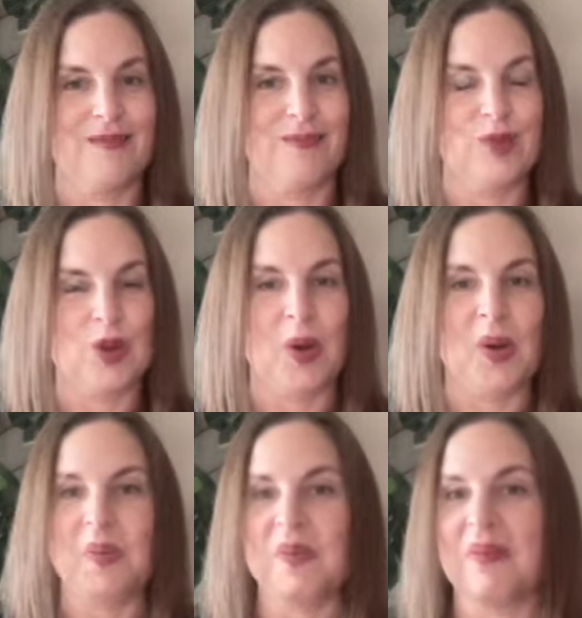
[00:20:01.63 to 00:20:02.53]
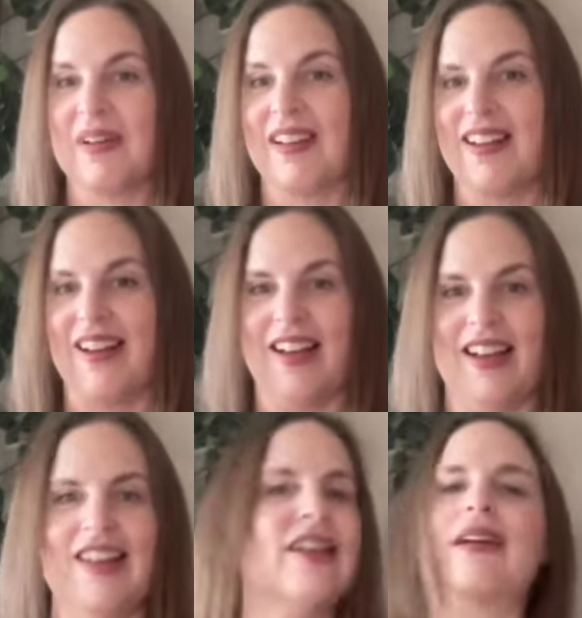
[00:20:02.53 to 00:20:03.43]
So
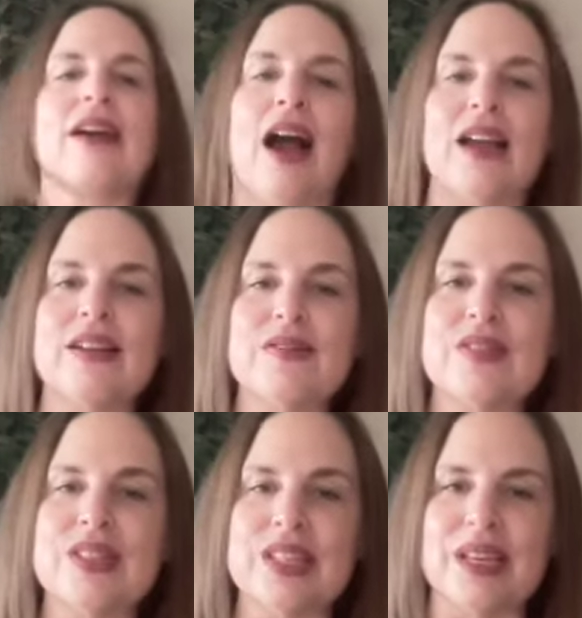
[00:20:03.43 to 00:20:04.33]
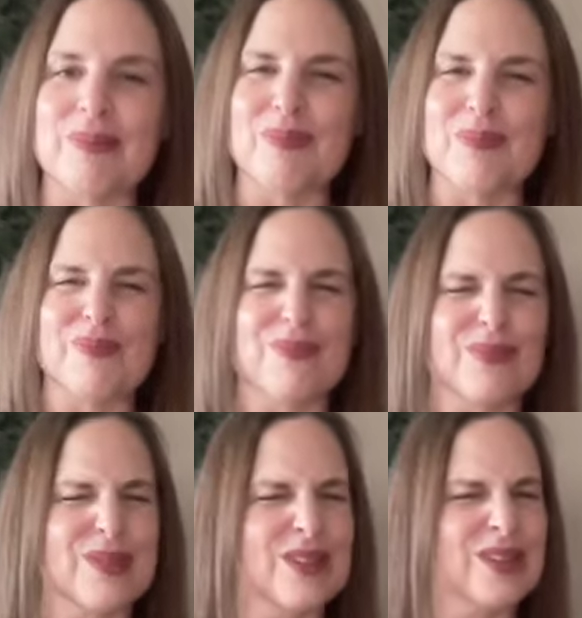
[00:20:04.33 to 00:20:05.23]
it kind of
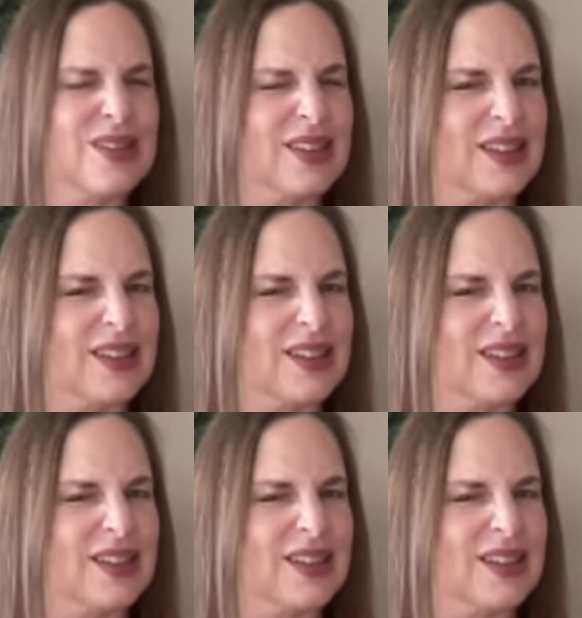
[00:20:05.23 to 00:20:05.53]
seems